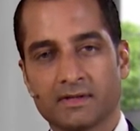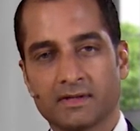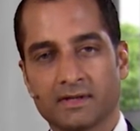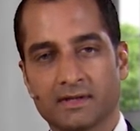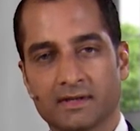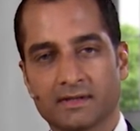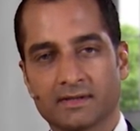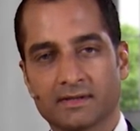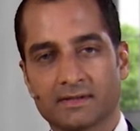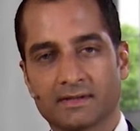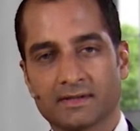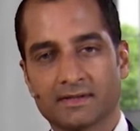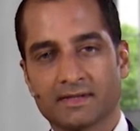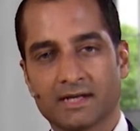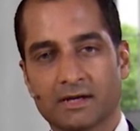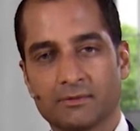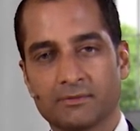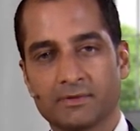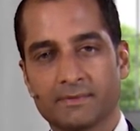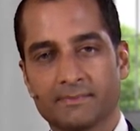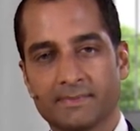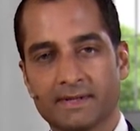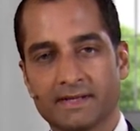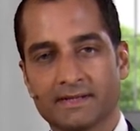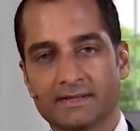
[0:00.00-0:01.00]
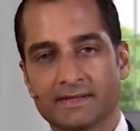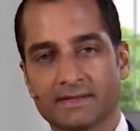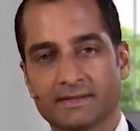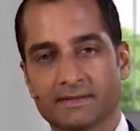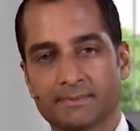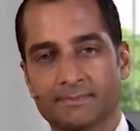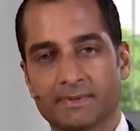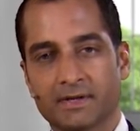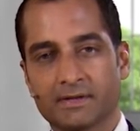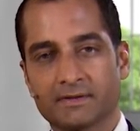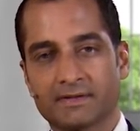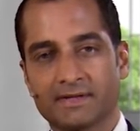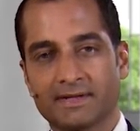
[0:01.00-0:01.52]
and uh, that would mean that
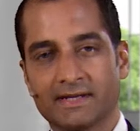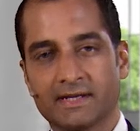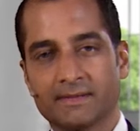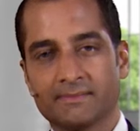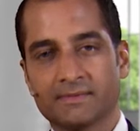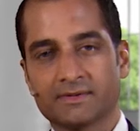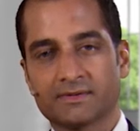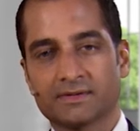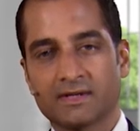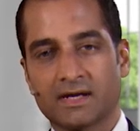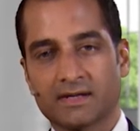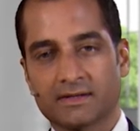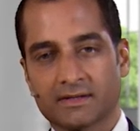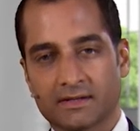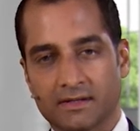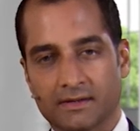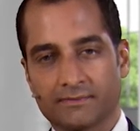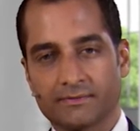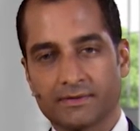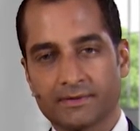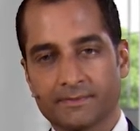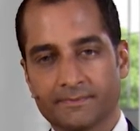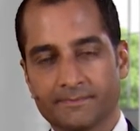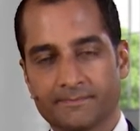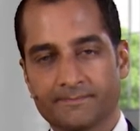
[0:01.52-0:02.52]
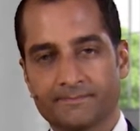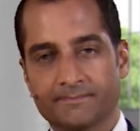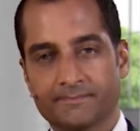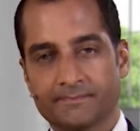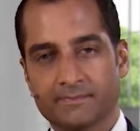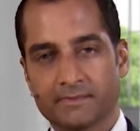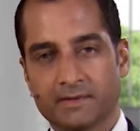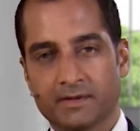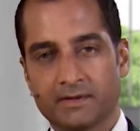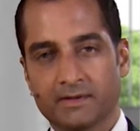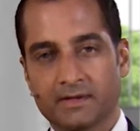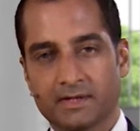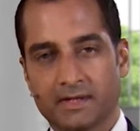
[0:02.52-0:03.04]
the peritoneum is not covered.
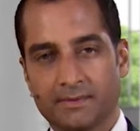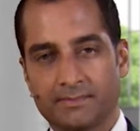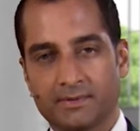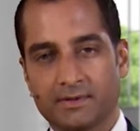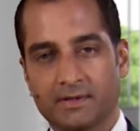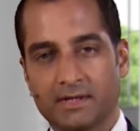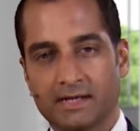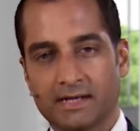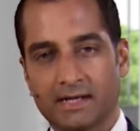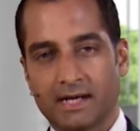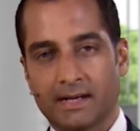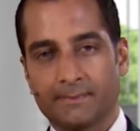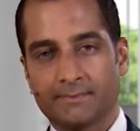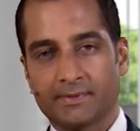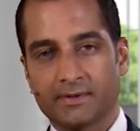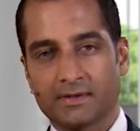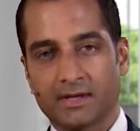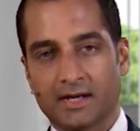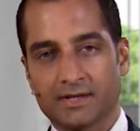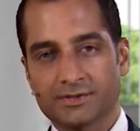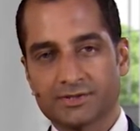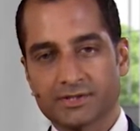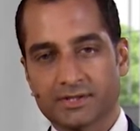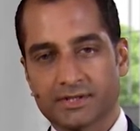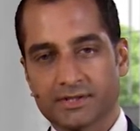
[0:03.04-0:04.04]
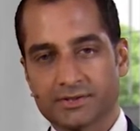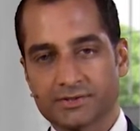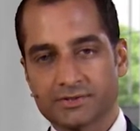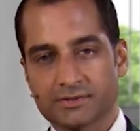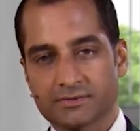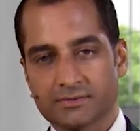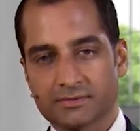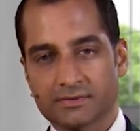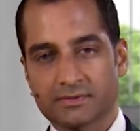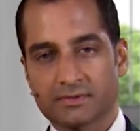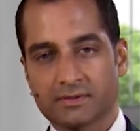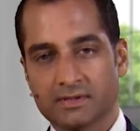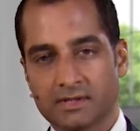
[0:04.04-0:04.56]
A couple of embryologic
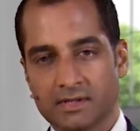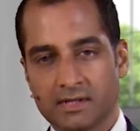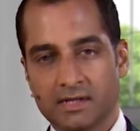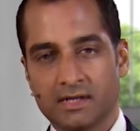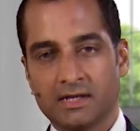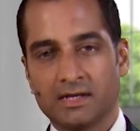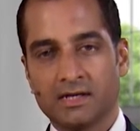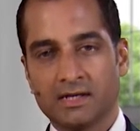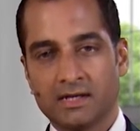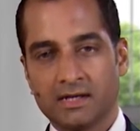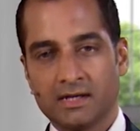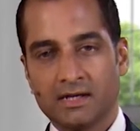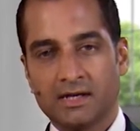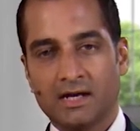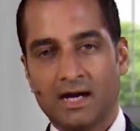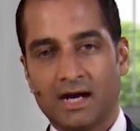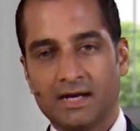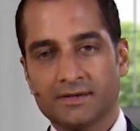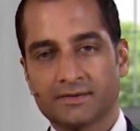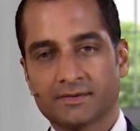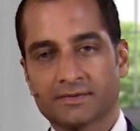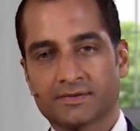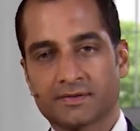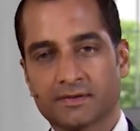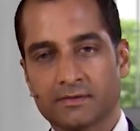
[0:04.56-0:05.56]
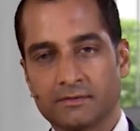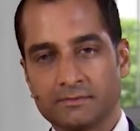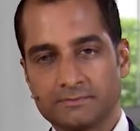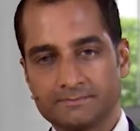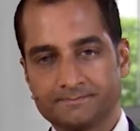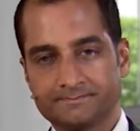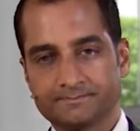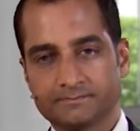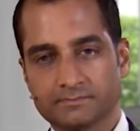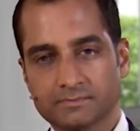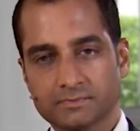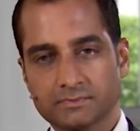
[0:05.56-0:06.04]
issues. Hydrocele.